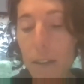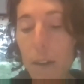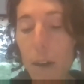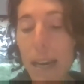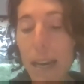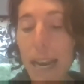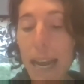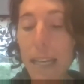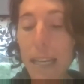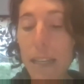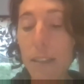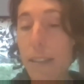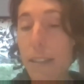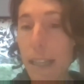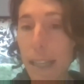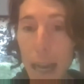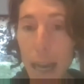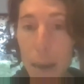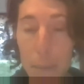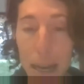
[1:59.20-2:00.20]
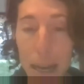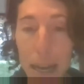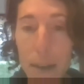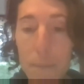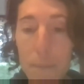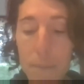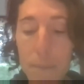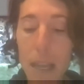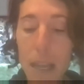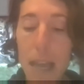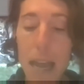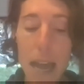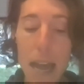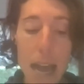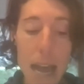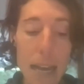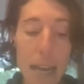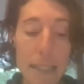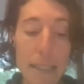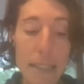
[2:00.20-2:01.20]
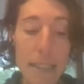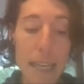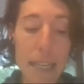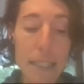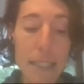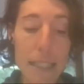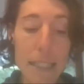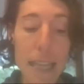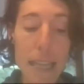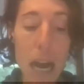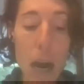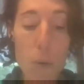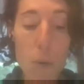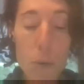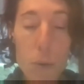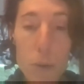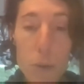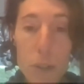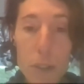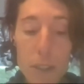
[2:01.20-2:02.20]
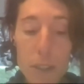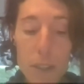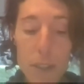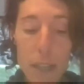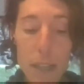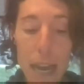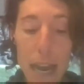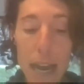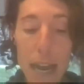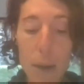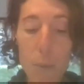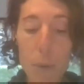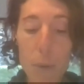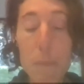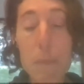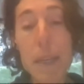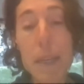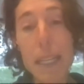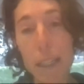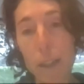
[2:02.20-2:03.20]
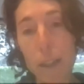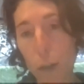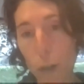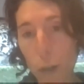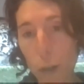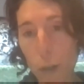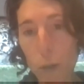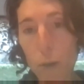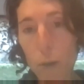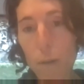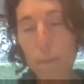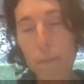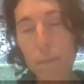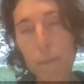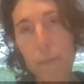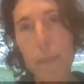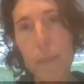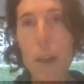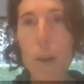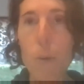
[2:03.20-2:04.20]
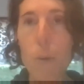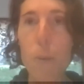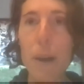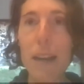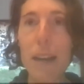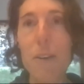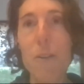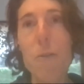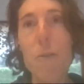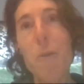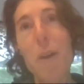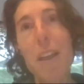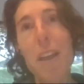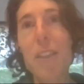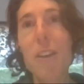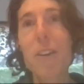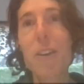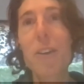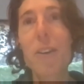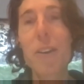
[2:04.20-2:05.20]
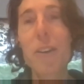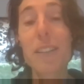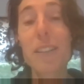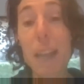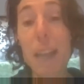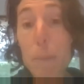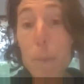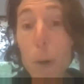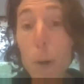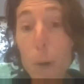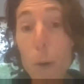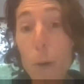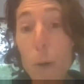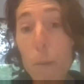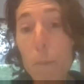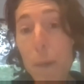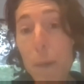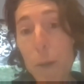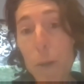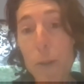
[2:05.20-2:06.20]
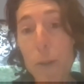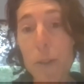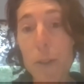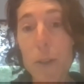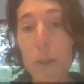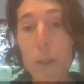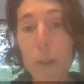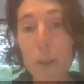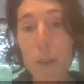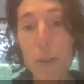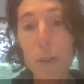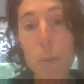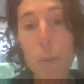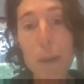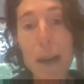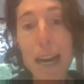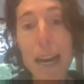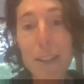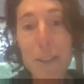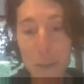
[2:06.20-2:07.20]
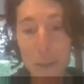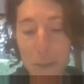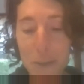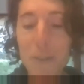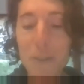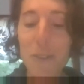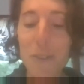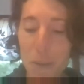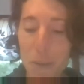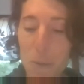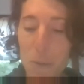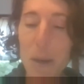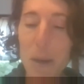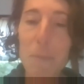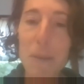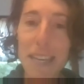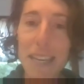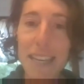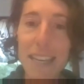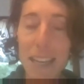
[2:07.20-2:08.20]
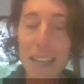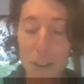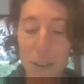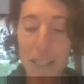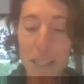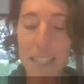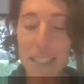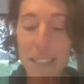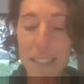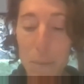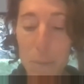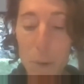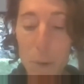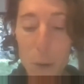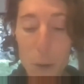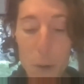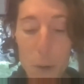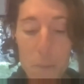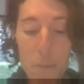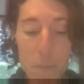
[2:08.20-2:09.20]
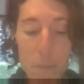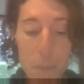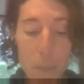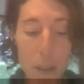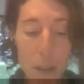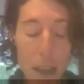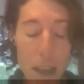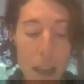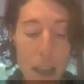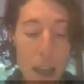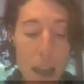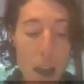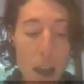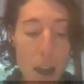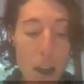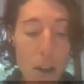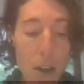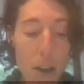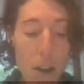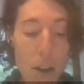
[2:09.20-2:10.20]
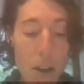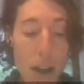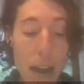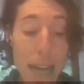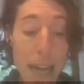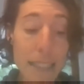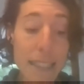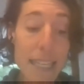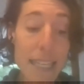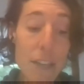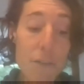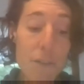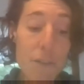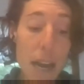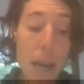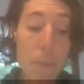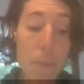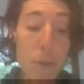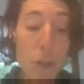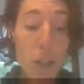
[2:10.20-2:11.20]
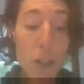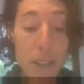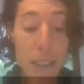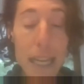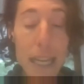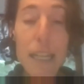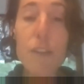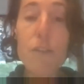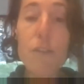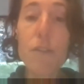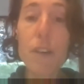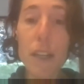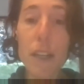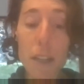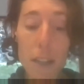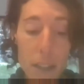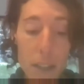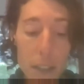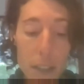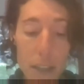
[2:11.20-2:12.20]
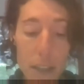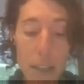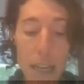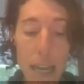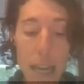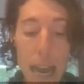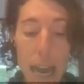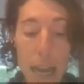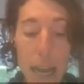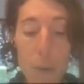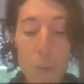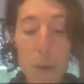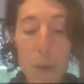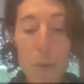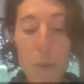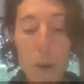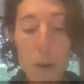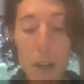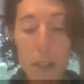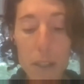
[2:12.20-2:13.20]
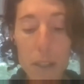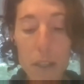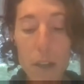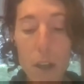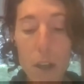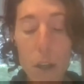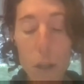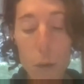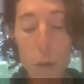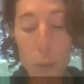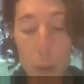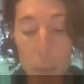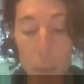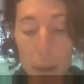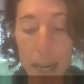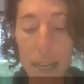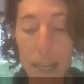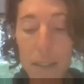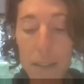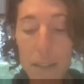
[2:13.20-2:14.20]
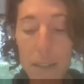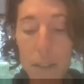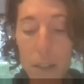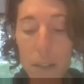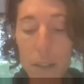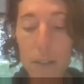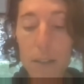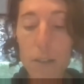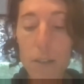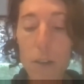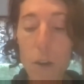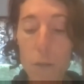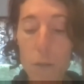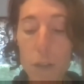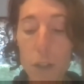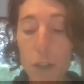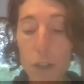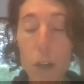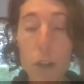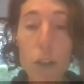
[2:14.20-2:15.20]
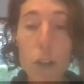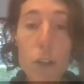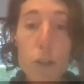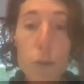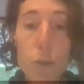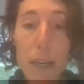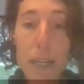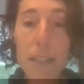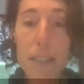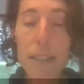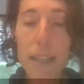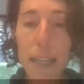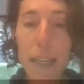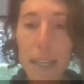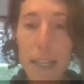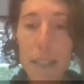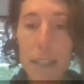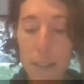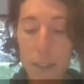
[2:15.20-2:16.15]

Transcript: like Tegama, and then in August I be in Tokyo. Well, rather Sapporo, because the marathon will be in Sapporo. And if I'm not qualified, I will run 3 races of the Golden Trail Series: